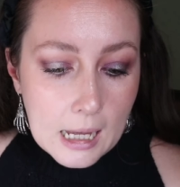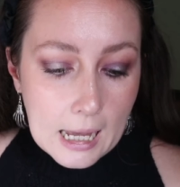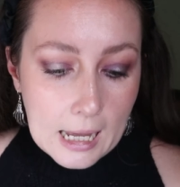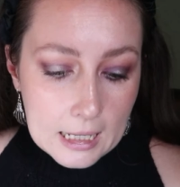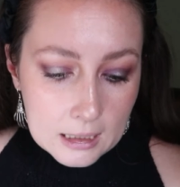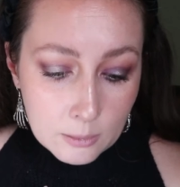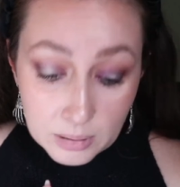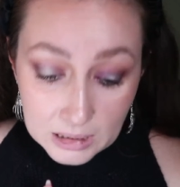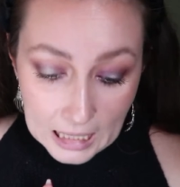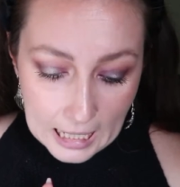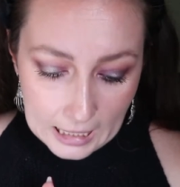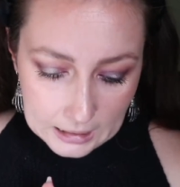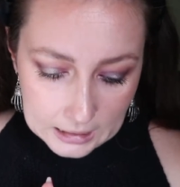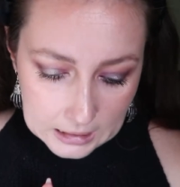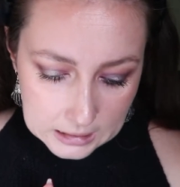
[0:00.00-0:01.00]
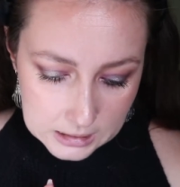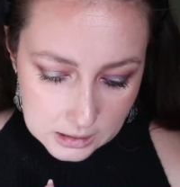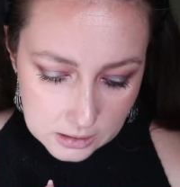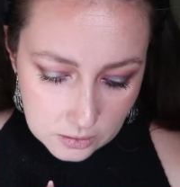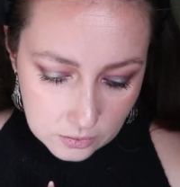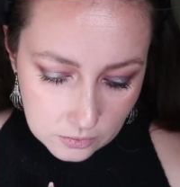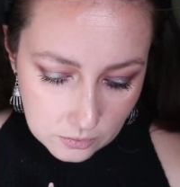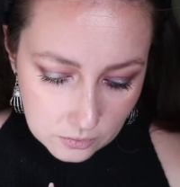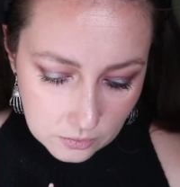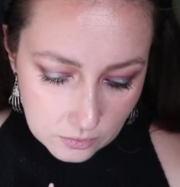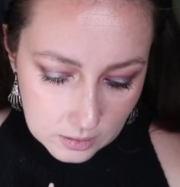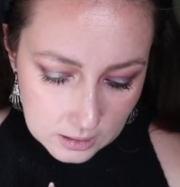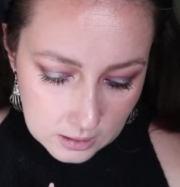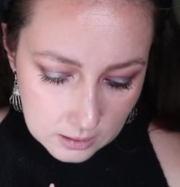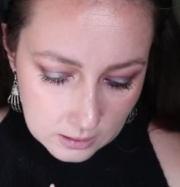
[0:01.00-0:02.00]
and a black.
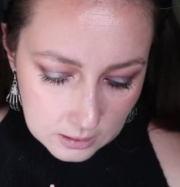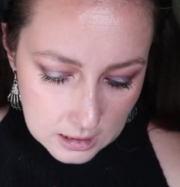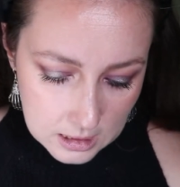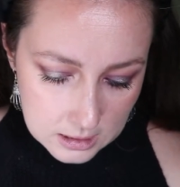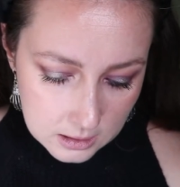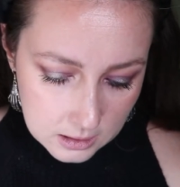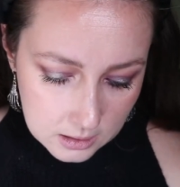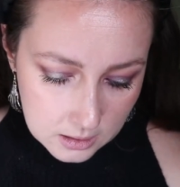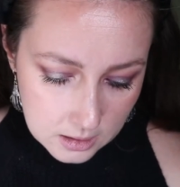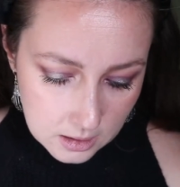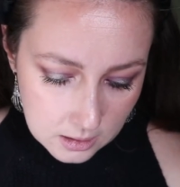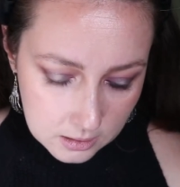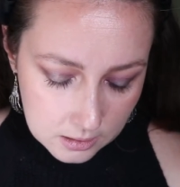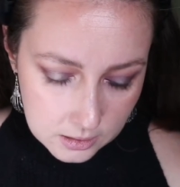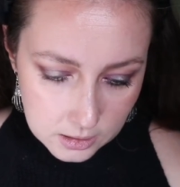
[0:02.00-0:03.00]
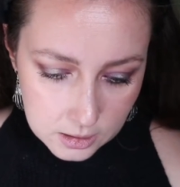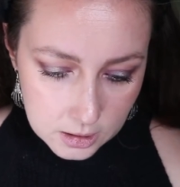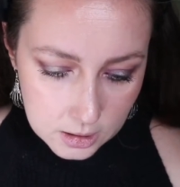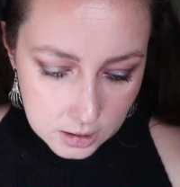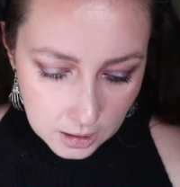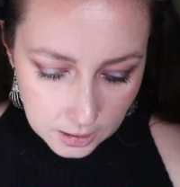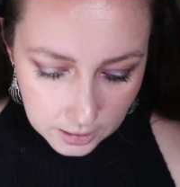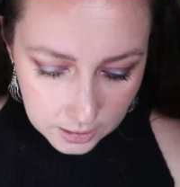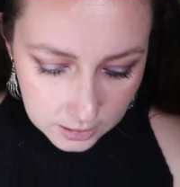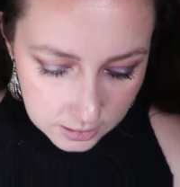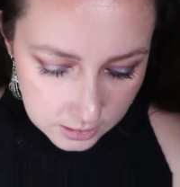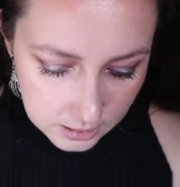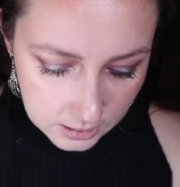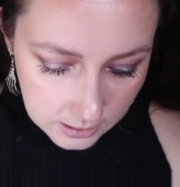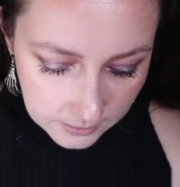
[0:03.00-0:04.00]
So let's
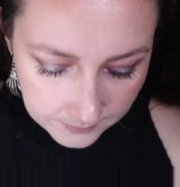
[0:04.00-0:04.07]
start.